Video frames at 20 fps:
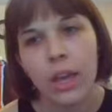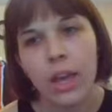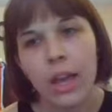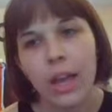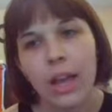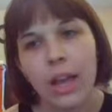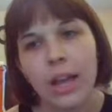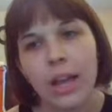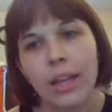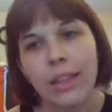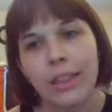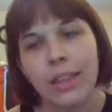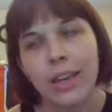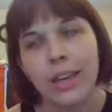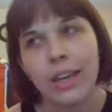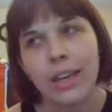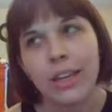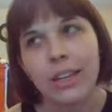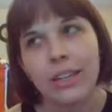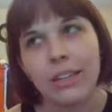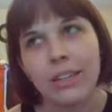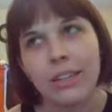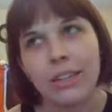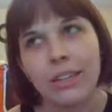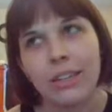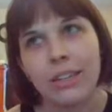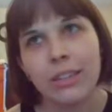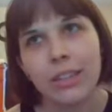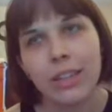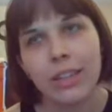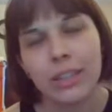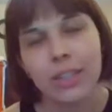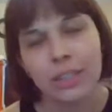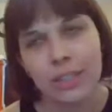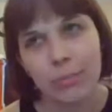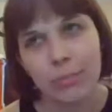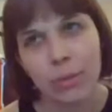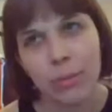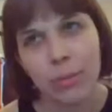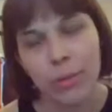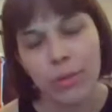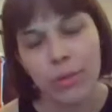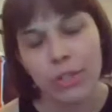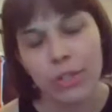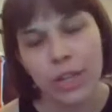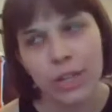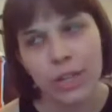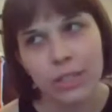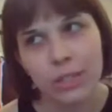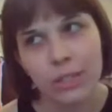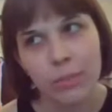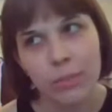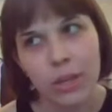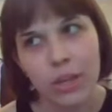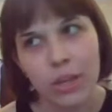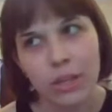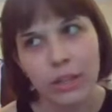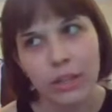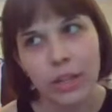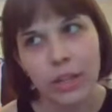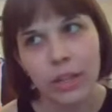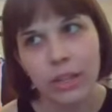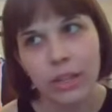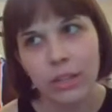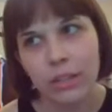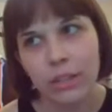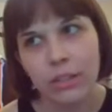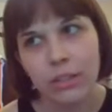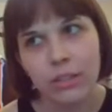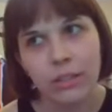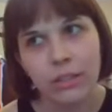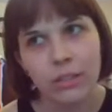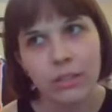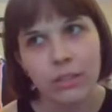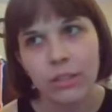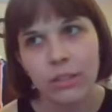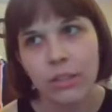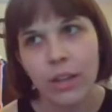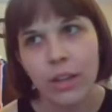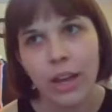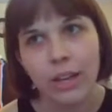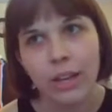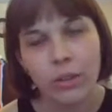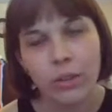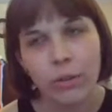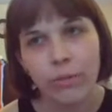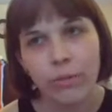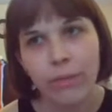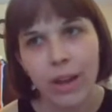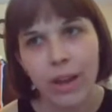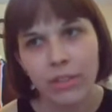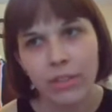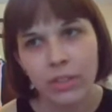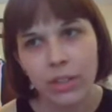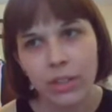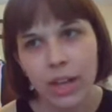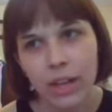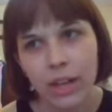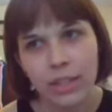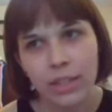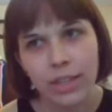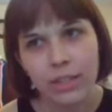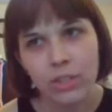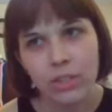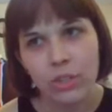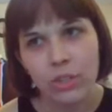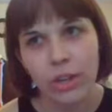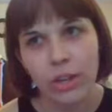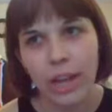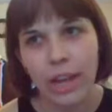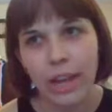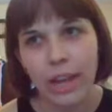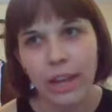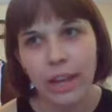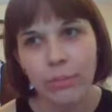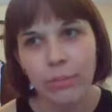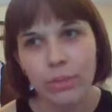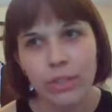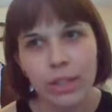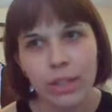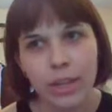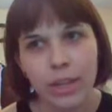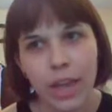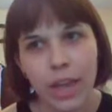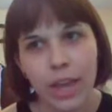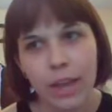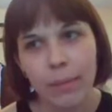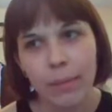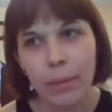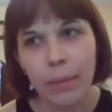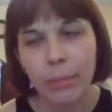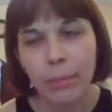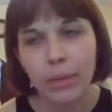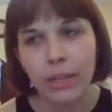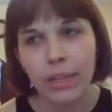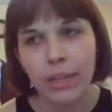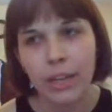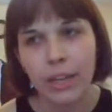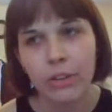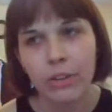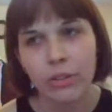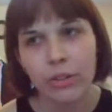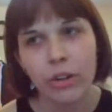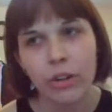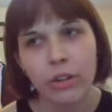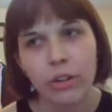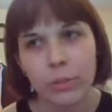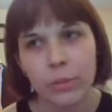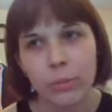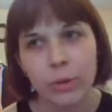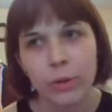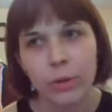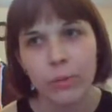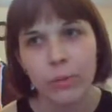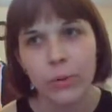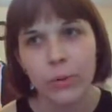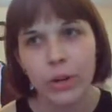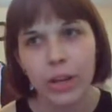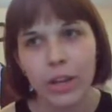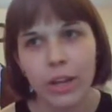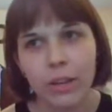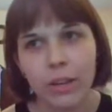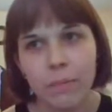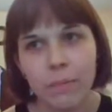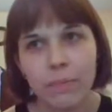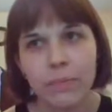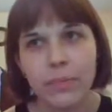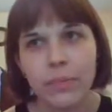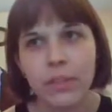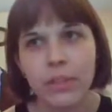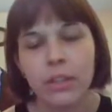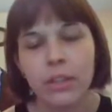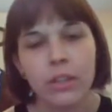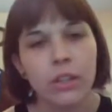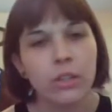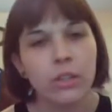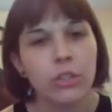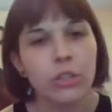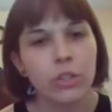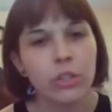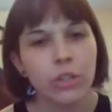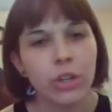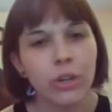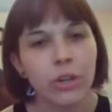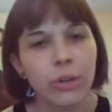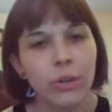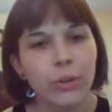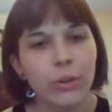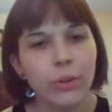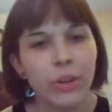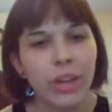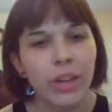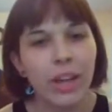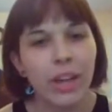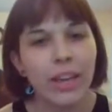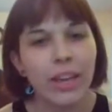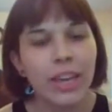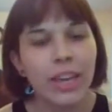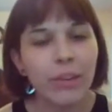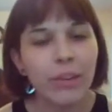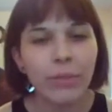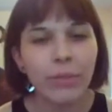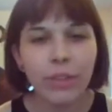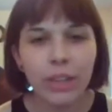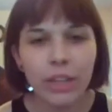And then, like I said, my brother texted me at like, I don't know, 5 o'clock yesterday and was like, hey, I'm coming to get your car tomorrow morning. So can't really